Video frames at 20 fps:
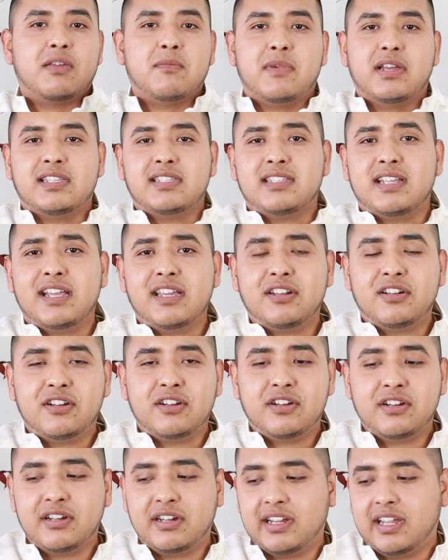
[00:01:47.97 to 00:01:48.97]
get my
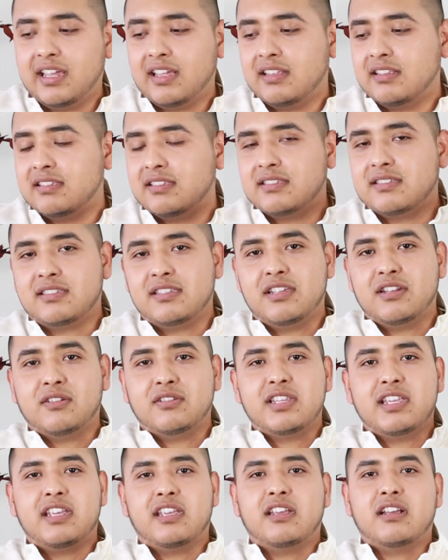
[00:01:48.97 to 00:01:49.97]
cider and
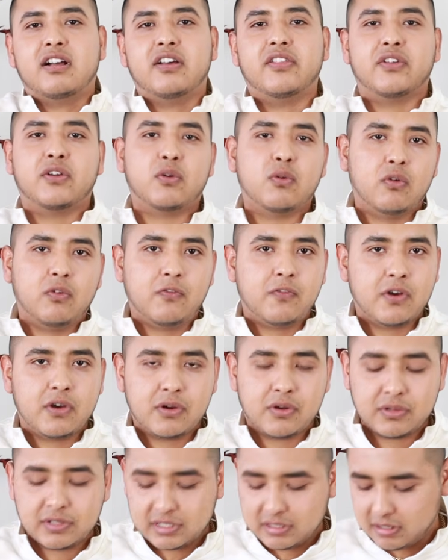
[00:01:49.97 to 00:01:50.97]
taking all the cool
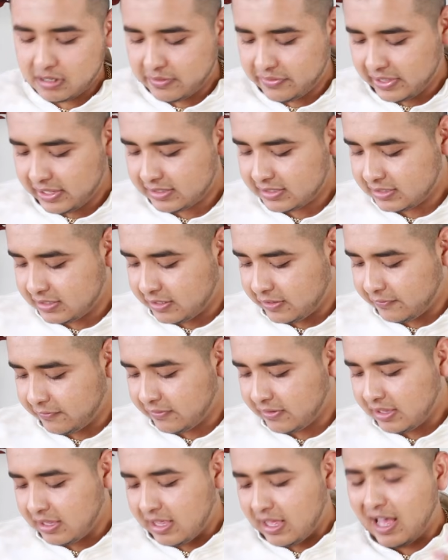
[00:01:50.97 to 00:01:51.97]
photos and all that
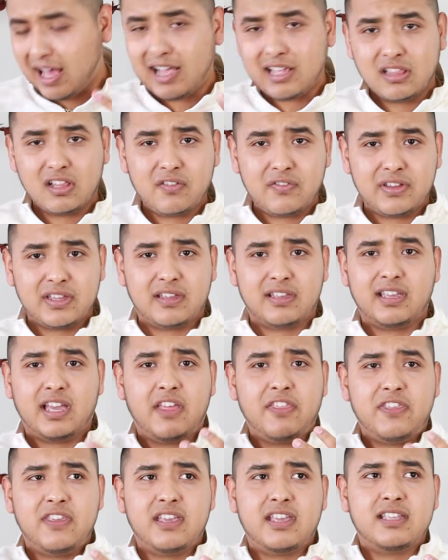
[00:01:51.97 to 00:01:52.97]
stuff. I love it. I
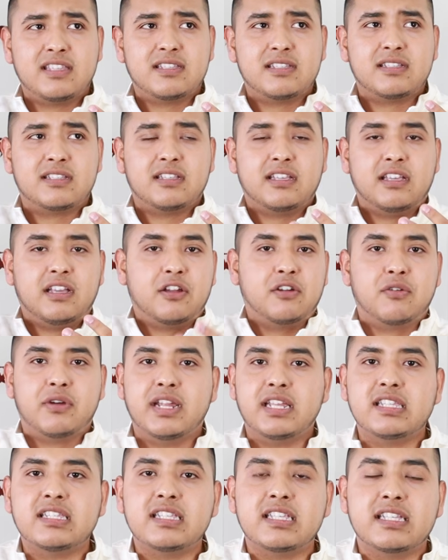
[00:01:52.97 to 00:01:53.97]
think it's a
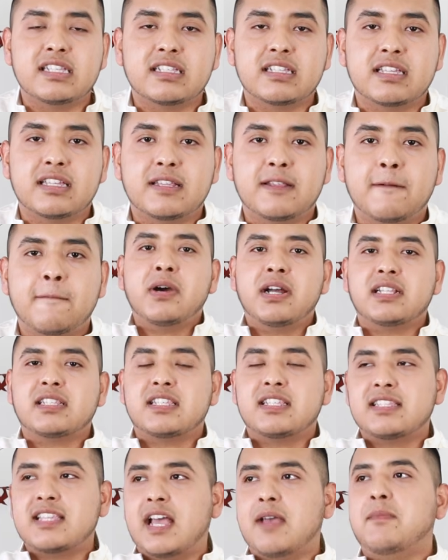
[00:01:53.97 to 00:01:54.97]
great season. But
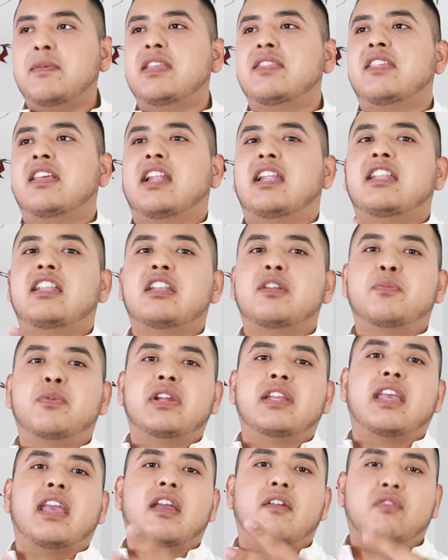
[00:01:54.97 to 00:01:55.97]
does that mean that I need to
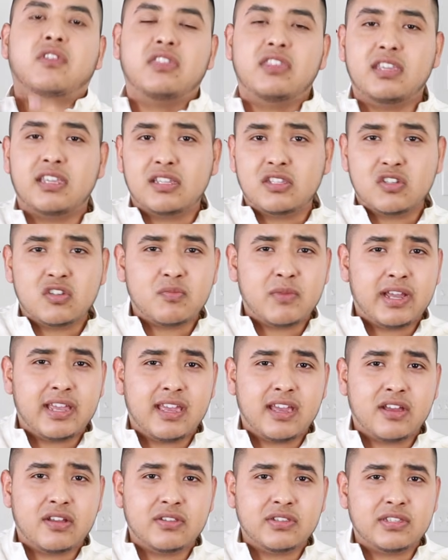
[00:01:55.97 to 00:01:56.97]
bring everything into my
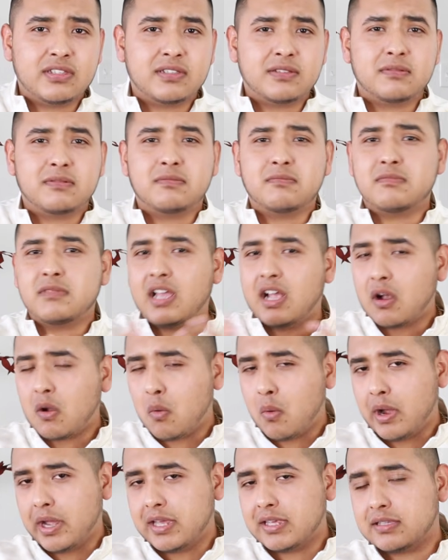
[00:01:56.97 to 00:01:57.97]
house? Not
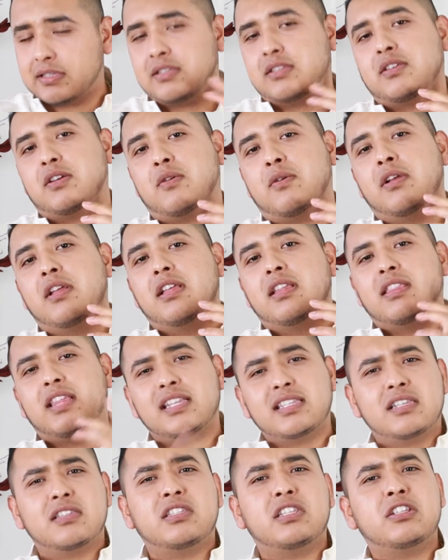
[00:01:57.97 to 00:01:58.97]
quite. So
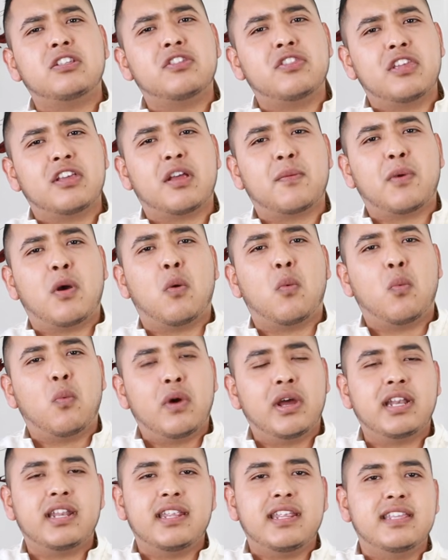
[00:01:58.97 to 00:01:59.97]
that's something to think about.
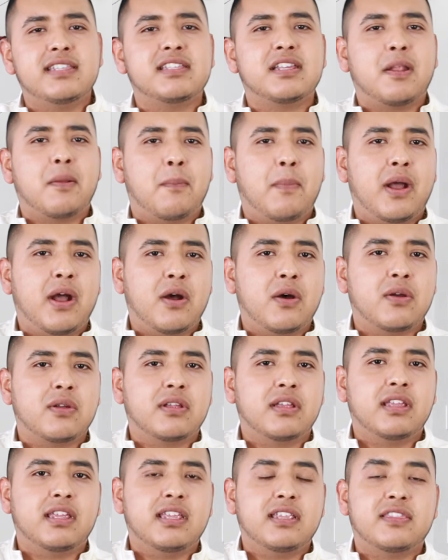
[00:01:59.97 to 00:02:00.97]
What is it
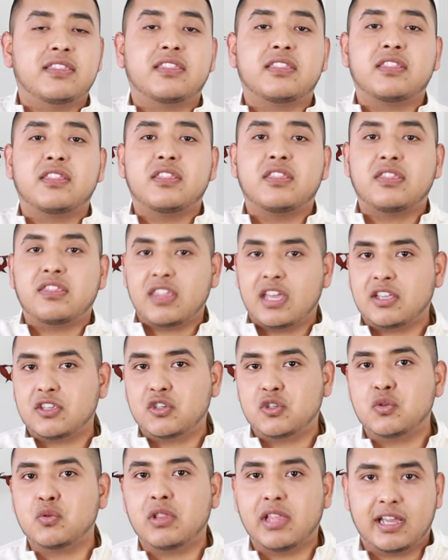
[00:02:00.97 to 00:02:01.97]
about it
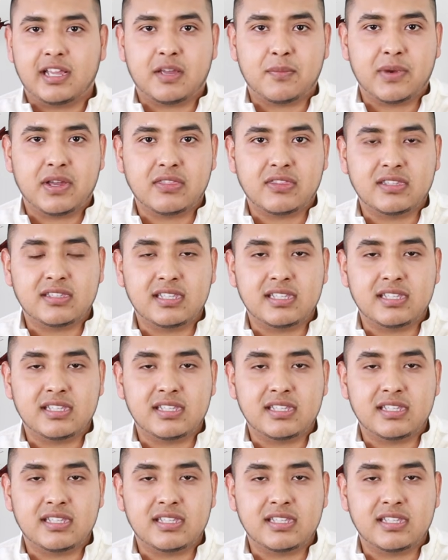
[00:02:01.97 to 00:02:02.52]
that you like about the